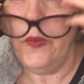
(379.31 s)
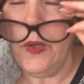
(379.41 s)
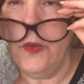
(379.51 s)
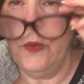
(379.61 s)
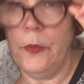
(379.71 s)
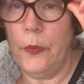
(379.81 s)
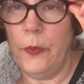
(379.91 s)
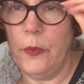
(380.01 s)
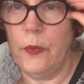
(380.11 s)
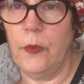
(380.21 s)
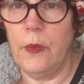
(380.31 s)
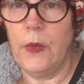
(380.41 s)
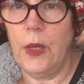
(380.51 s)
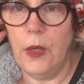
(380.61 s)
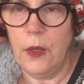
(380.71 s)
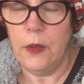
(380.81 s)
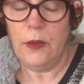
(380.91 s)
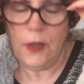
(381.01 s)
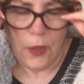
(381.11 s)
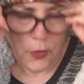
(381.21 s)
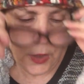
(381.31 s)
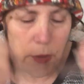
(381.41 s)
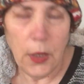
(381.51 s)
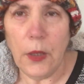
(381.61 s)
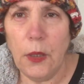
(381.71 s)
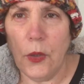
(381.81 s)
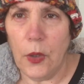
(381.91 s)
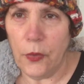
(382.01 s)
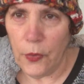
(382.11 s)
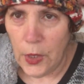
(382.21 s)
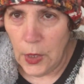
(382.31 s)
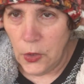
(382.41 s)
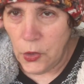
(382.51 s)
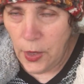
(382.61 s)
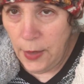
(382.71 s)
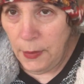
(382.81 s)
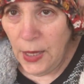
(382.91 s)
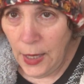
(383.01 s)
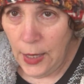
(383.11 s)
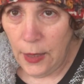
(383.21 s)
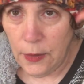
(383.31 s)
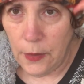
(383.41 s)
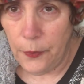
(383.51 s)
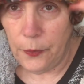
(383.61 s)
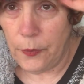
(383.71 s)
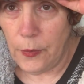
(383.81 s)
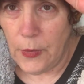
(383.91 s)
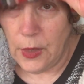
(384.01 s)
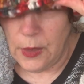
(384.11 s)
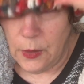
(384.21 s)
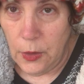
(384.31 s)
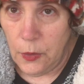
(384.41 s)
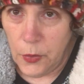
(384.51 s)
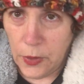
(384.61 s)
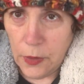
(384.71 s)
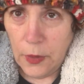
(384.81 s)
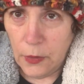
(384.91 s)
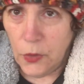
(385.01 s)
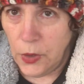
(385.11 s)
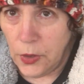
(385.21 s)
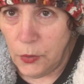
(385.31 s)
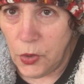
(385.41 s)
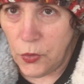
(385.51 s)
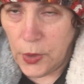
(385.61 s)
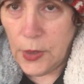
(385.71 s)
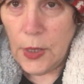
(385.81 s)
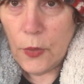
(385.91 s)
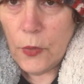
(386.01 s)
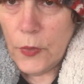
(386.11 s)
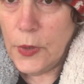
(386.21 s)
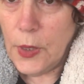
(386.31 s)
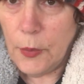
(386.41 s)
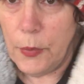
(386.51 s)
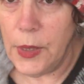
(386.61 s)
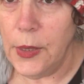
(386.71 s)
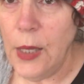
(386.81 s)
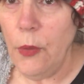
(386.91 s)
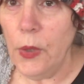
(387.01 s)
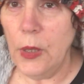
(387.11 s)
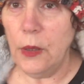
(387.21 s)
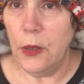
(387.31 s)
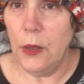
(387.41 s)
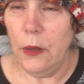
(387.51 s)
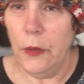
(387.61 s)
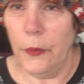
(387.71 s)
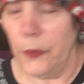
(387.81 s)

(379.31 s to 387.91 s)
oh, yeah, okay, take these off. So I made a hat with just some strings hanging off the top. But then what I did